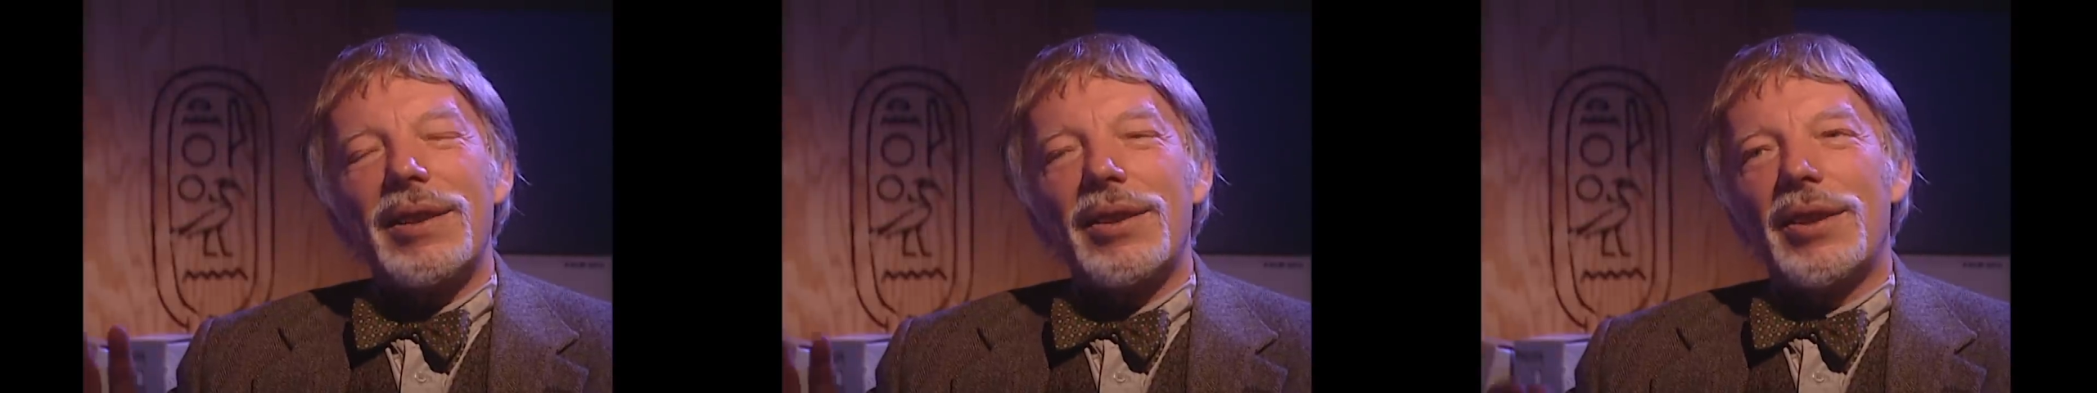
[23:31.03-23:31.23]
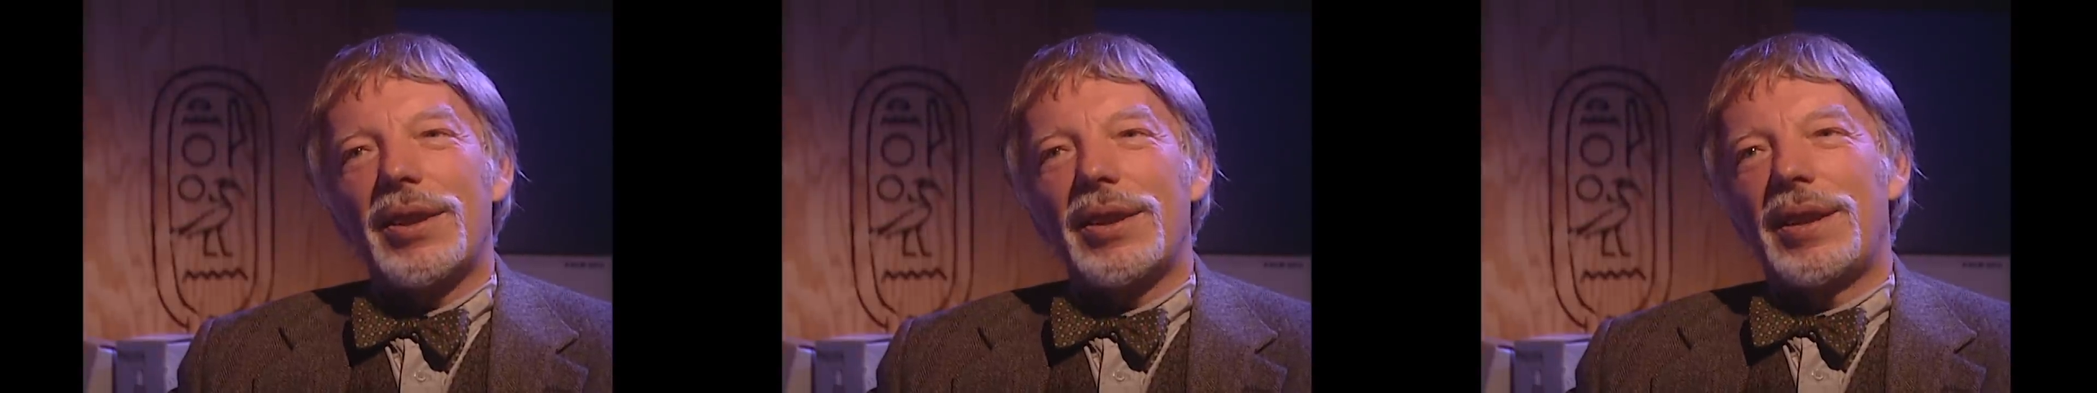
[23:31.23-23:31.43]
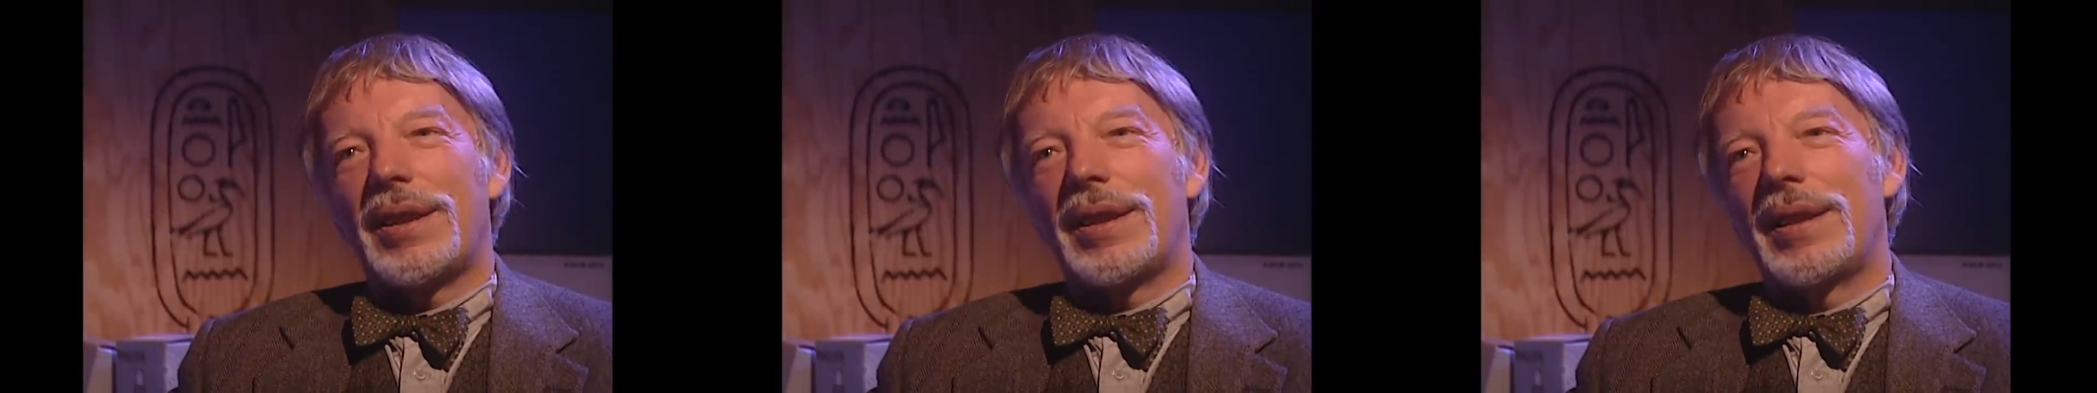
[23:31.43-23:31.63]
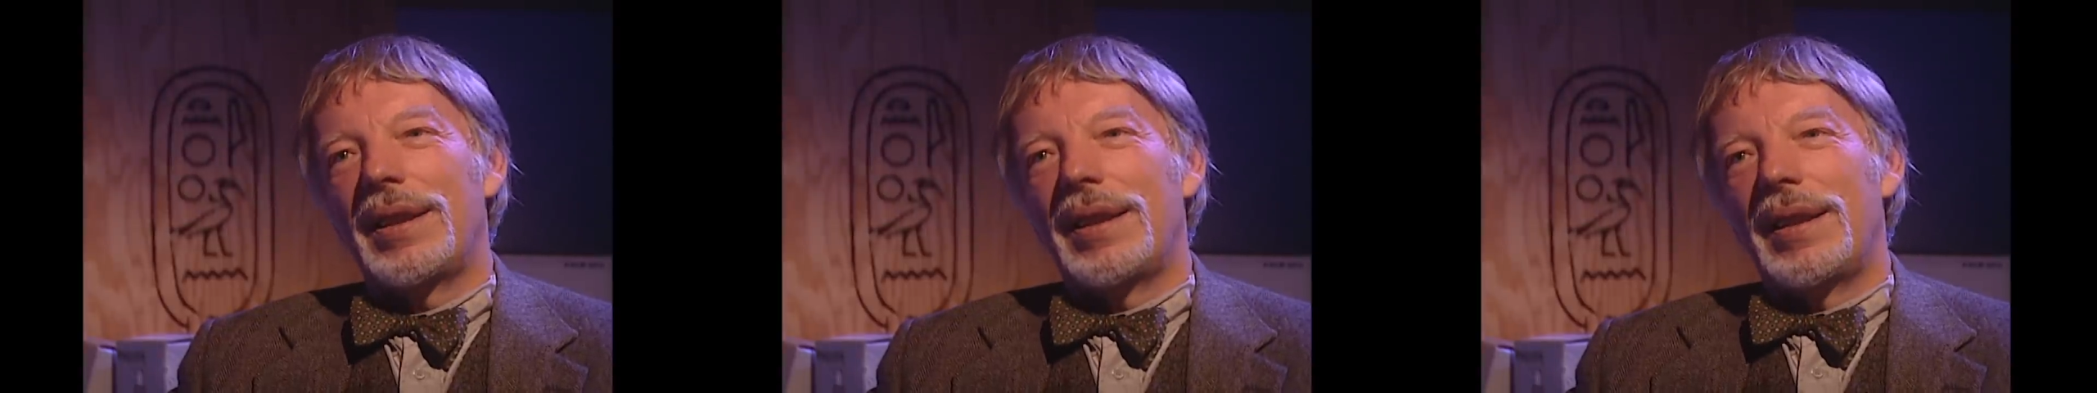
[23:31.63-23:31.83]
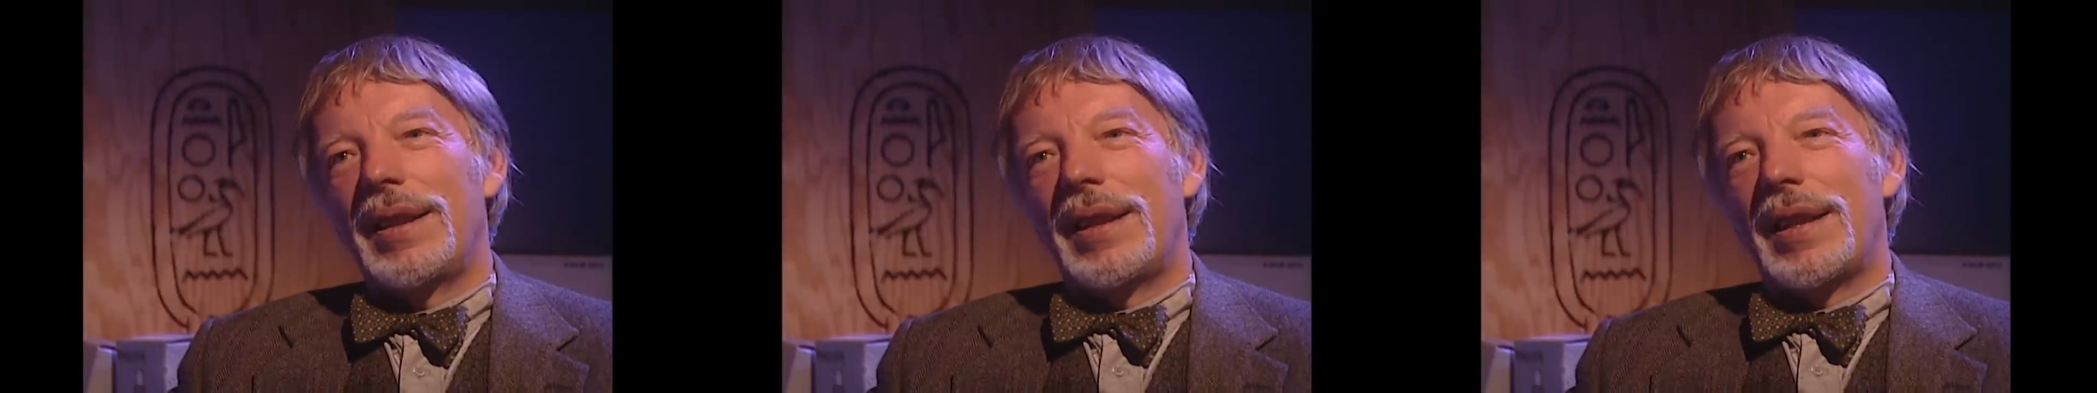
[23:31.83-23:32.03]
the one
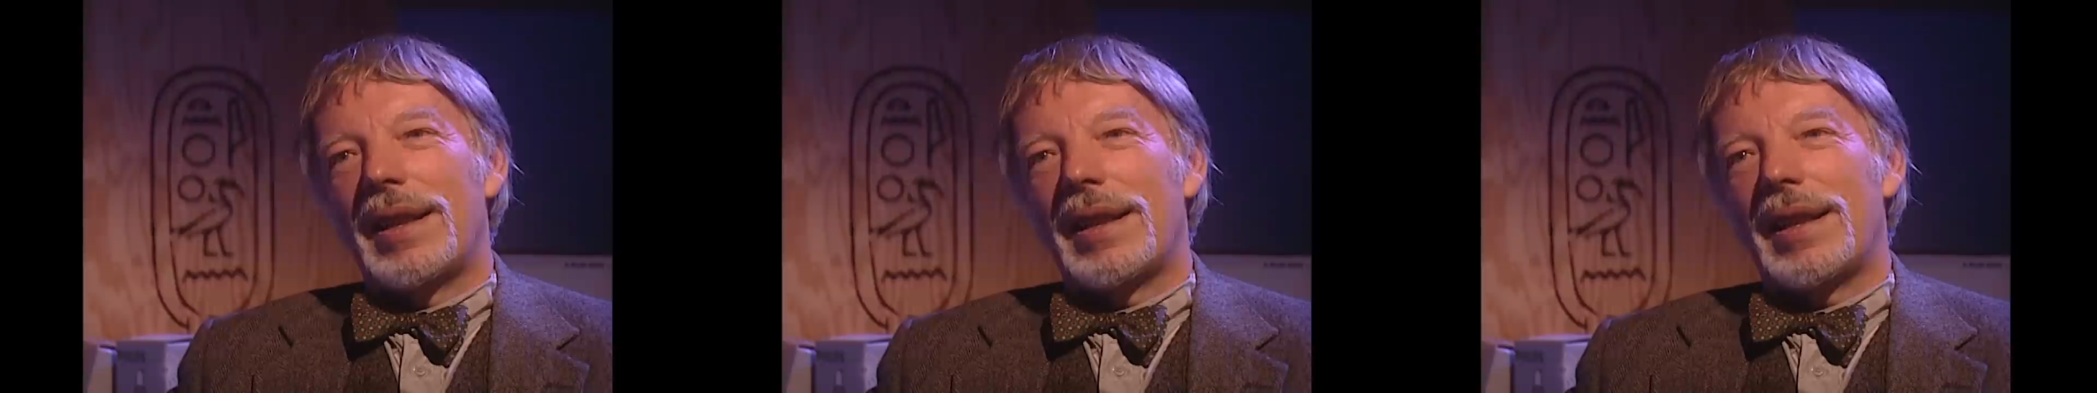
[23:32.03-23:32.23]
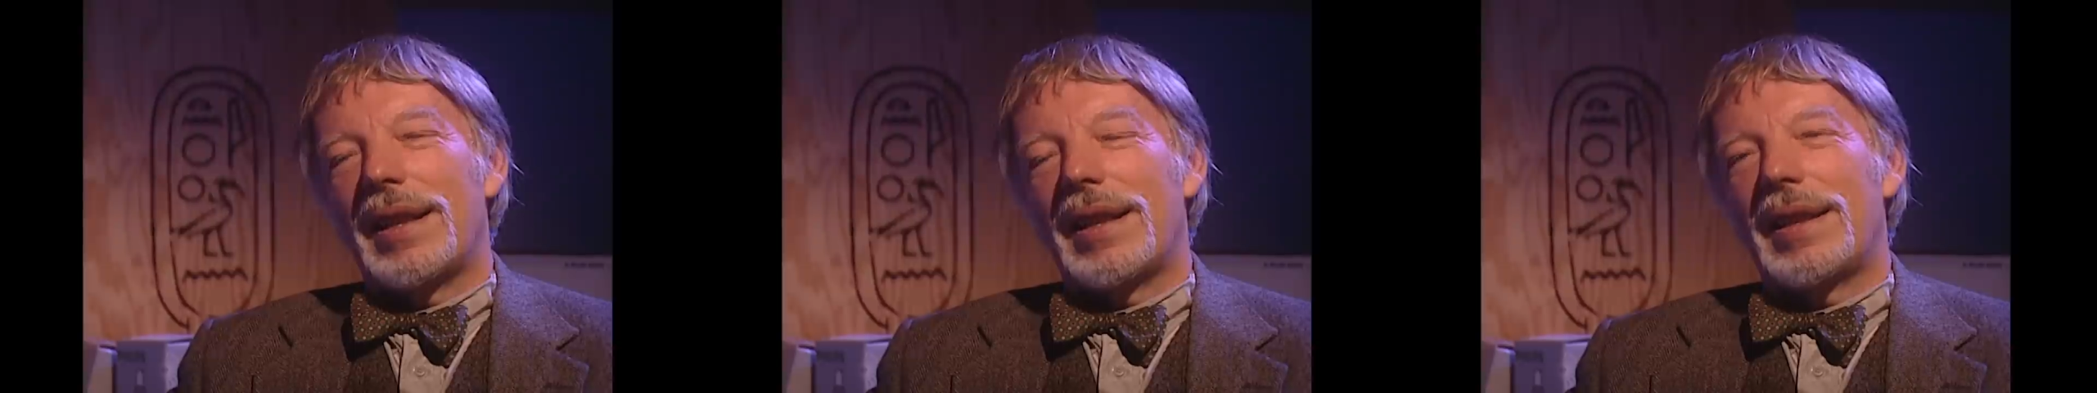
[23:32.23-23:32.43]
God who